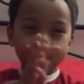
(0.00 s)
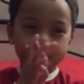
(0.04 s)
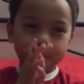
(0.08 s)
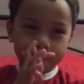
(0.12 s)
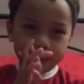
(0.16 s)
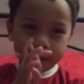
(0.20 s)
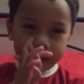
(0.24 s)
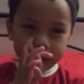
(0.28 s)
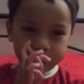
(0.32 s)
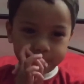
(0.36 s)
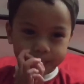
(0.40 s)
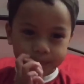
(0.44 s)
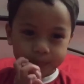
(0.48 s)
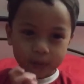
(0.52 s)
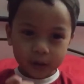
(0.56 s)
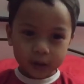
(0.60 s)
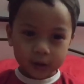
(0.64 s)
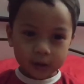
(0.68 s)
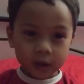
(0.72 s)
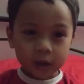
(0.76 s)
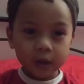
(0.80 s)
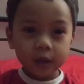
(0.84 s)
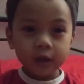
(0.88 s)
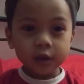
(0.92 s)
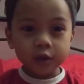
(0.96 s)

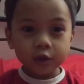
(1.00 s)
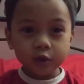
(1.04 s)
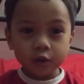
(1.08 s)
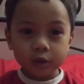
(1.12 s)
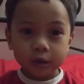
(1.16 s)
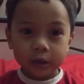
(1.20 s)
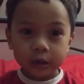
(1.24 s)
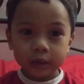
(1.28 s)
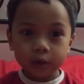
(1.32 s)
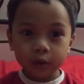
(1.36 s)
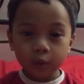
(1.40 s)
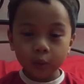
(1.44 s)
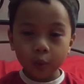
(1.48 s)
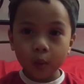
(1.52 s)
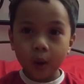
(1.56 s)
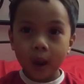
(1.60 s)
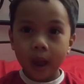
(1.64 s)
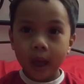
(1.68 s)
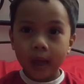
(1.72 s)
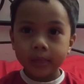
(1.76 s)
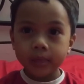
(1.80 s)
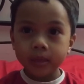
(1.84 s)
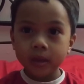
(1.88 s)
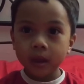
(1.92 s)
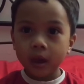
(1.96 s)
People, you need to
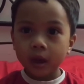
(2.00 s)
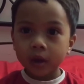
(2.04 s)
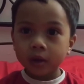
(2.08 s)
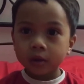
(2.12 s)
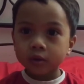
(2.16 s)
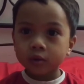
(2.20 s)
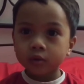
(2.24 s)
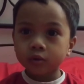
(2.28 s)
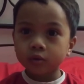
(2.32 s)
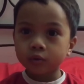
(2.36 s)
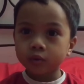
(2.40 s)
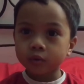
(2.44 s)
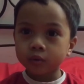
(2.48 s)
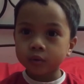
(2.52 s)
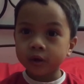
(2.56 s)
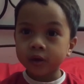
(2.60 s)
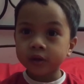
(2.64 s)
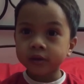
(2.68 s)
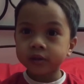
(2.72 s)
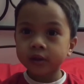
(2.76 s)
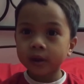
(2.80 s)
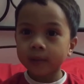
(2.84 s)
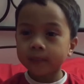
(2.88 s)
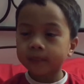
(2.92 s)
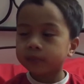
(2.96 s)
run to
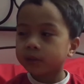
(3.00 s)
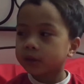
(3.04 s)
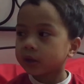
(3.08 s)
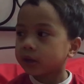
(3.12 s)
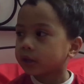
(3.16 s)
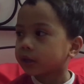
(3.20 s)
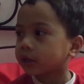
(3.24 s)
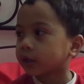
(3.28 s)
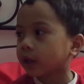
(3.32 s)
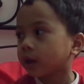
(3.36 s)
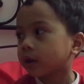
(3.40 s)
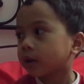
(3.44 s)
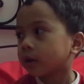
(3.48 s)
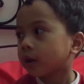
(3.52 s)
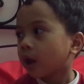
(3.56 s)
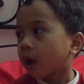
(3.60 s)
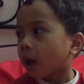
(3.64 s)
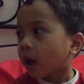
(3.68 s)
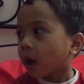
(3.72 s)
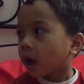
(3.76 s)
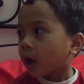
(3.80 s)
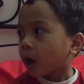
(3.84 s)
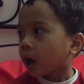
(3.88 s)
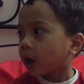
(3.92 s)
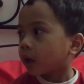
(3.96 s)
something that
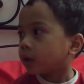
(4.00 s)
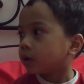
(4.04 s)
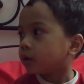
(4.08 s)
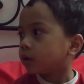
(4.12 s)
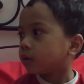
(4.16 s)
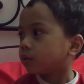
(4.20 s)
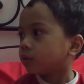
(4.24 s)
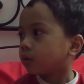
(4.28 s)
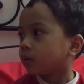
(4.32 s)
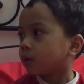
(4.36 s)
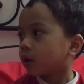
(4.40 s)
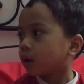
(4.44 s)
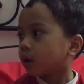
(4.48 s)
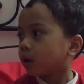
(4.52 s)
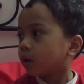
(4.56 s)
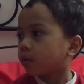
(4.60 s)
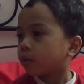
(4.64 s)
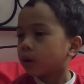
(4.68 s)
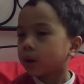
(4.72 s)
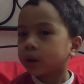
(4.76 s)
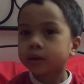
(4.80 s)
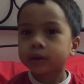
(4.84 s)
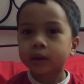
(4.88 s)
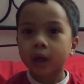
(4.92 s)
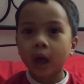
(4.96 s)
I know
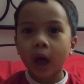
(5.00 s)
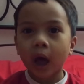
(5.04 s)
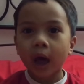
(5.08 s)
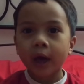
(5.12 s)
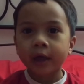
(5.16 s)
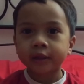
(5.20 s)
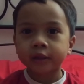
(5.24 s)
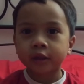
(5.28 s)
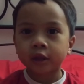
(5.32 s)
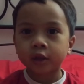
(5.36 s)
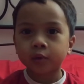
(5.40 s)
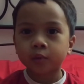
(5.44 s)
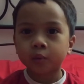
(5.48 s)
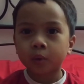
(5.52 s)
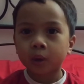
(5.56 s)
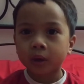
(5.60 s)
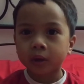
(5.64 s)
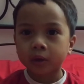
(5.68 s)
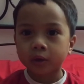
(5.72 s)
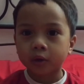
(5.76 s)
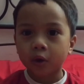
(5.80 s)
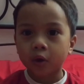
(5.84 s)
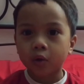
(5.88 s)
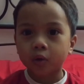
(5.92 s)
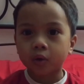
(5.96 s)
when the acid
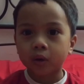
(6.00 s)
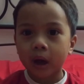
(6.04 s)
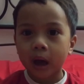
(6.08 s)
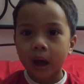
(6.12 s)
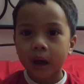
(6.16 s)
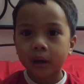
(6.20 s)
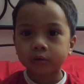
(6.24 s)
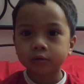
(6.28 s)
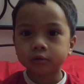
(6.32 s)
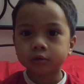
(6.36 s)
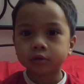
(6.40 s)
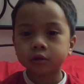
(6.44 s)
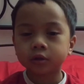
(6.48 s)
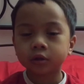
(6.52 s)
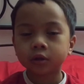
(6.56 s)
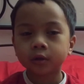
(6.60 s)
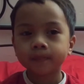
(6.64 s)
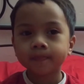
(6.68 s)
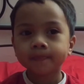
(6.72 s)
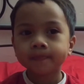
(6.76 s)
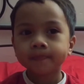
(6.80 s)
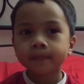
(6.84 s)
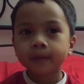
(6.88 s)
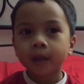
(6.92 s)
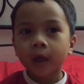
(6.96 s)
rain go out.
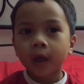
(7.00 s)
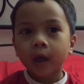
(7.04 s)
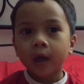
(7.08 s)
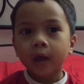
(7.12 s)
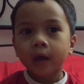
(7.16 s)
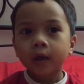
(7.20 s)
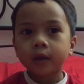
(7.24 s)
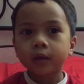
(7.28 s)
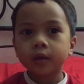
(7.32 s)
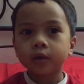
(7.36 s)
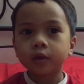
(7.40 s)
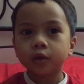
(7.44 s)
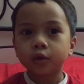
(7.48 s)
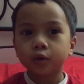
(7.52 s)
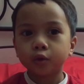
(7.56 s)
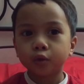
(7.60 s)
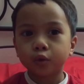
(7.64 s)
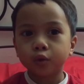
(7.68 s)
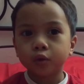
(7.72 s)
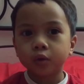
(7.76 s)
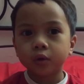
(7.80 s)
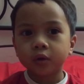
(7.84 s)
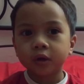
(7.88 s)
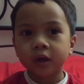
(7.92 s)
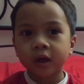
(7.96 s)
Why?
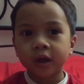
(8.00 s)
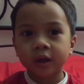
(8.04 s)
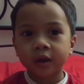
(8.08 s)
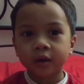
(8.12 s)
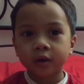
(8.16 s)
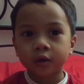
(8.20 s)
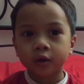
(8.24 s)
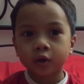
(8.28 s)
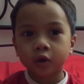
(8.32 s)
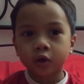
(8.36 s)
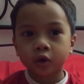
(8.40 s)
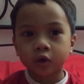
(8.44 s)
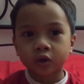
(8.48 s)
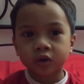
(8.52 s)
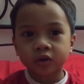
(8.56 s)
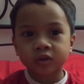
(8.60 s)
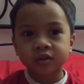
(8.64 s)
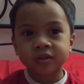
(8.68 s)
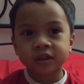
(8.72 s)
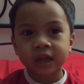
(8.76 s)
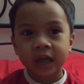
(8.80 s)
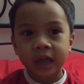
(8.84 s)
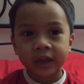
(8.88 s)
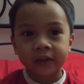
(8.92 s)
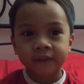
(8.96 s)
You, eh, you're
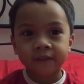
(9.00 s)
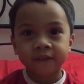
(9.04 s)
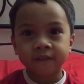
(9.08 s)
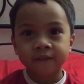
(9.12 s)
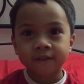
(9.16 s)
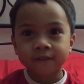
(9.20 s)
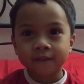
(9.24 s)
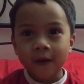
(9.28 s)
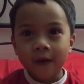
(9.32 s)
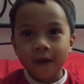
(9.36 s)
safe.